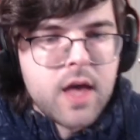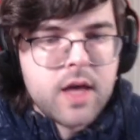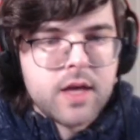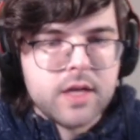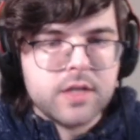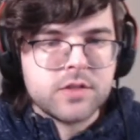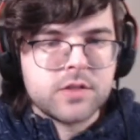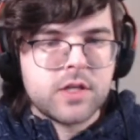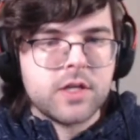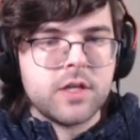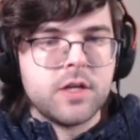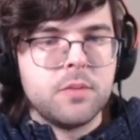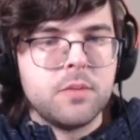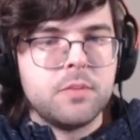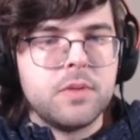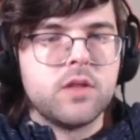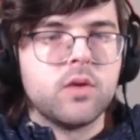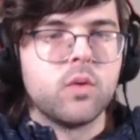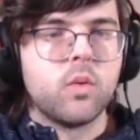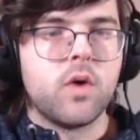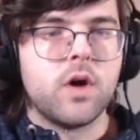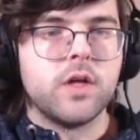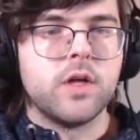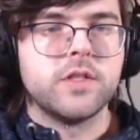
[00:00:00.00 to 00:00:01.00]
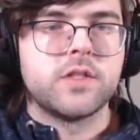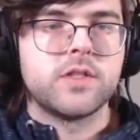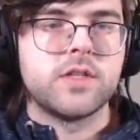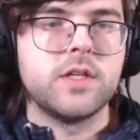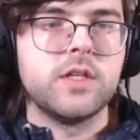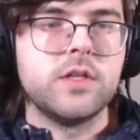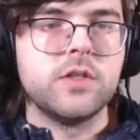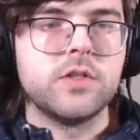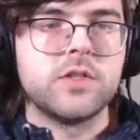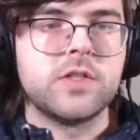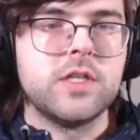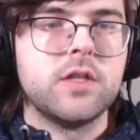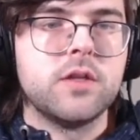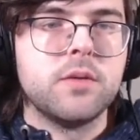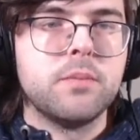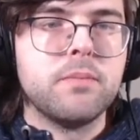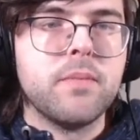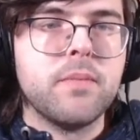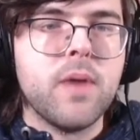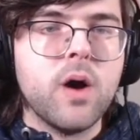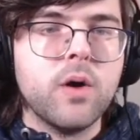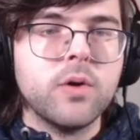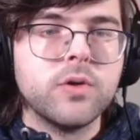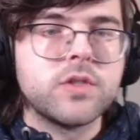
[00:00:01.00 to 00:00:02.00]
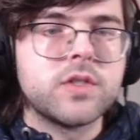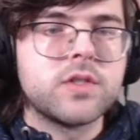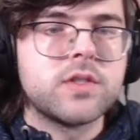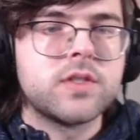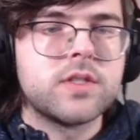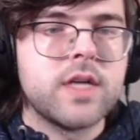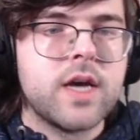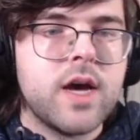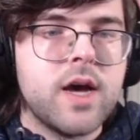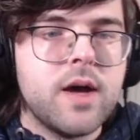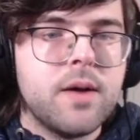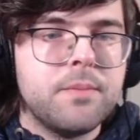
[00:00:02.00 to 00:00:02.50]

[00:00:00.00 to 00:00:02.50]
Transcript: is going to be the ones that you see the most.